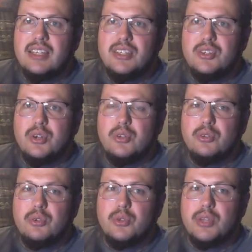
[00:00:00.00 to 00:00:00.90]
You go
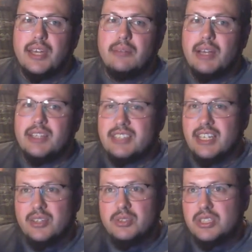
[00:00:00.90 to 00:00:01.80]
through that. Miles
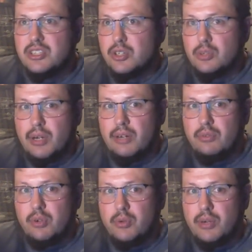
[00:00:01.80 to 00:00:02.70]
Naylor was a 3rd-round,
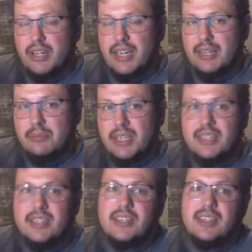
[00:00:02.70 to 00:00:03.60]
4th-round guy to
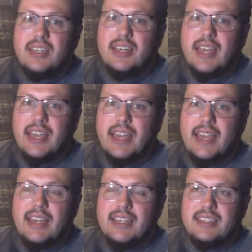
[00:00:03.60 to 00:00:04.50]
me,
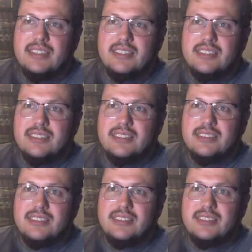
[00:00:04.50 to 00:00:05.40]
and
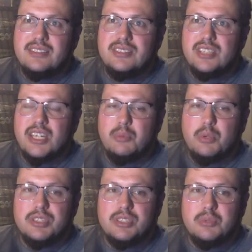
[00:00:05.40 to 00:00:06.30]
Jacob
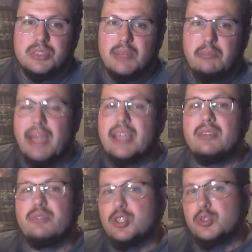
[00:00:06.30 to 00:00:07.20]
Wilson was a back of
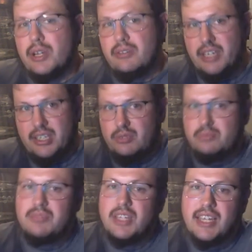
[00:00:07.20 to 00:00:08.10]
the 1st-round value.
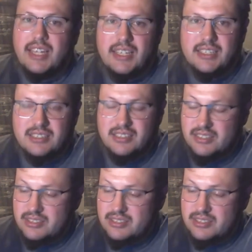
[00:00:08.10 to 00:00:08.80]
And